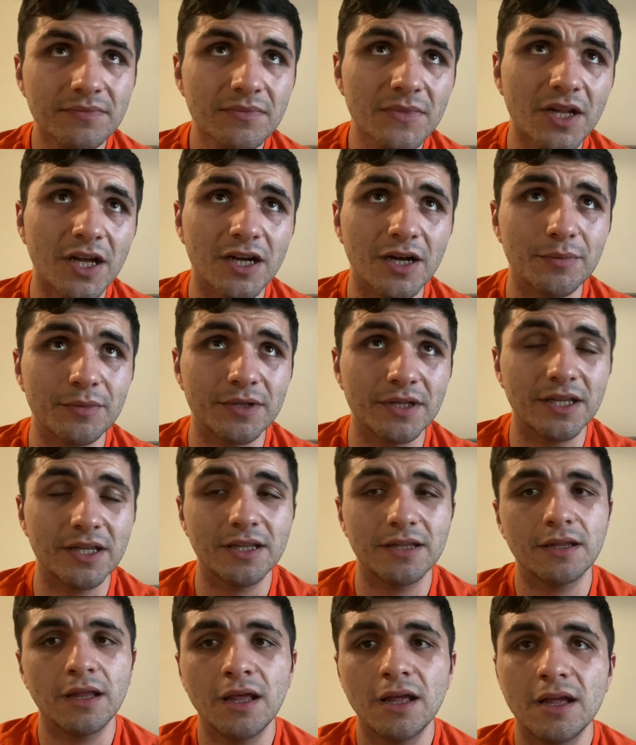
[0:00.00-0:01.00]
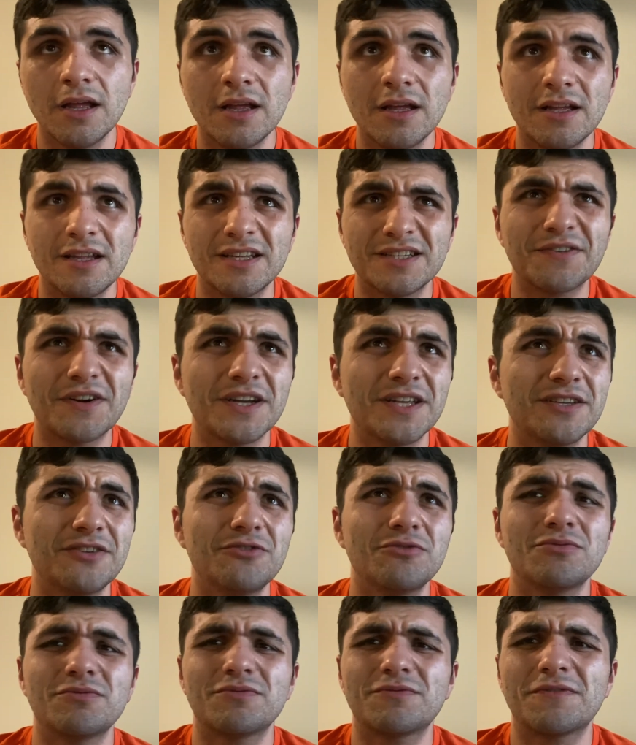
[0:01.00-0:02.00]
And it's funny,
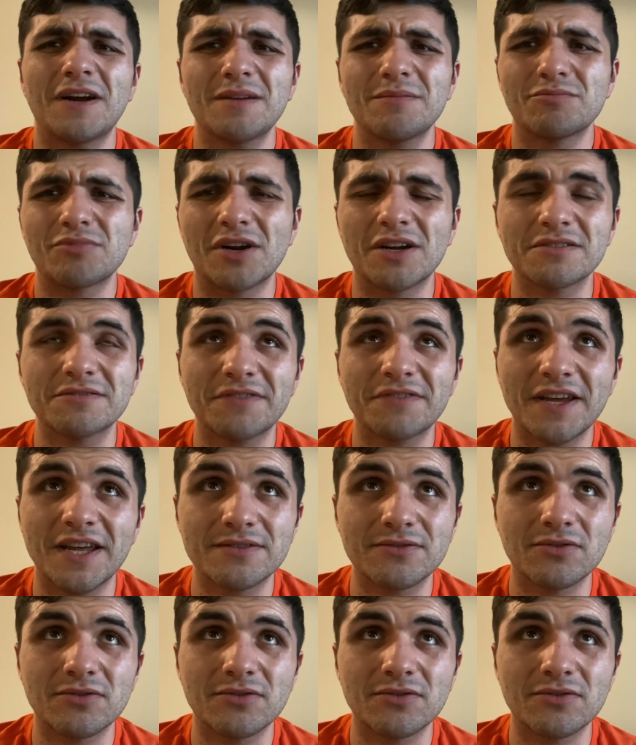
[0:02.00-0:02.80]
you find Browns fans who